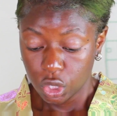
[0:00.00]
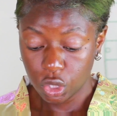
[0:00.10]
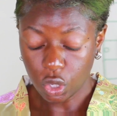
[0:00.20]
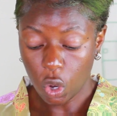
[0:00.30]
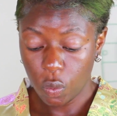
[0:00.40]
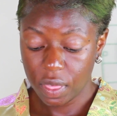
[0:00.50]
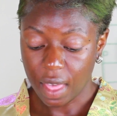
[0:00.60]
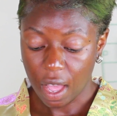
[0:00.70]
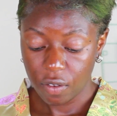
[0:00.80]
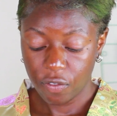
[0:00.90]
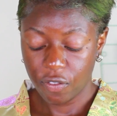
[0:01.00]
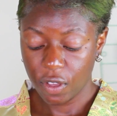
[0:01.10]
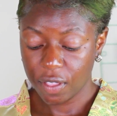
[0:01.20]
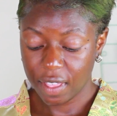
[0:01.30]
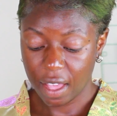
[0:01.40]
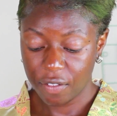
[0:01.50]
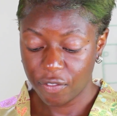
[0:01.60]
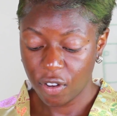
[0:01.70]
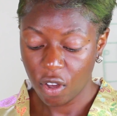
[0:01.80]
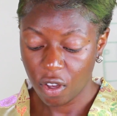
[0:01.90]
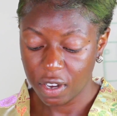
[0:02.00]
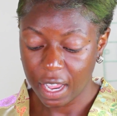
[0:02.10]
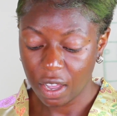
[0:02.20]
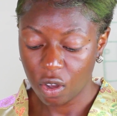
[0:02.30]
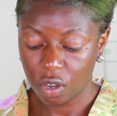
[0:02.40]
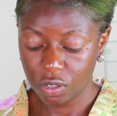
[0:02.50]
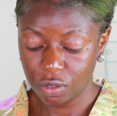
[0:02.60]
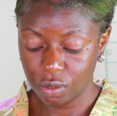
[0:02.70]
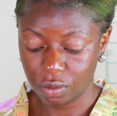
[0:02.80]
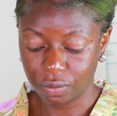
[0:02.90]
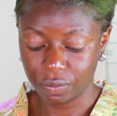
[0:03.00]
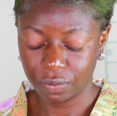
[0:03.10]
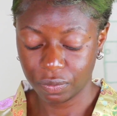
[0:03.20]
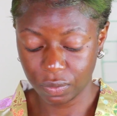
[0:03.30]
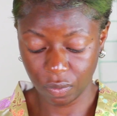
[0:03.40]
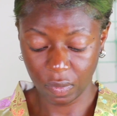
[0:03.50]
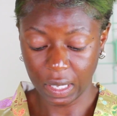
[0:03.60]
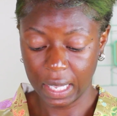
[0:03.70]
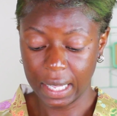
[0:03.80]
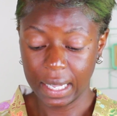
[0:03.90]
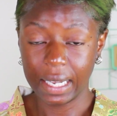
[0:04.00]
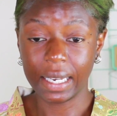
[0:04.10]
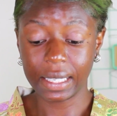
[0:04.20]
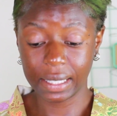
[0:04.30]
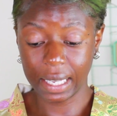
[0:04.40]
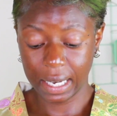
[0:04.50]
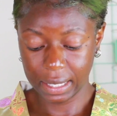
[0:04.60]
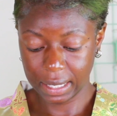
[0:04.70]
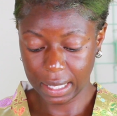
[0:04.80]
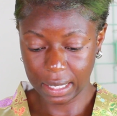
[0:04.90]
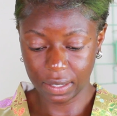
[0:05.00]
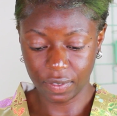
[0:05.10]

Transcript: So without further ado, let's get into this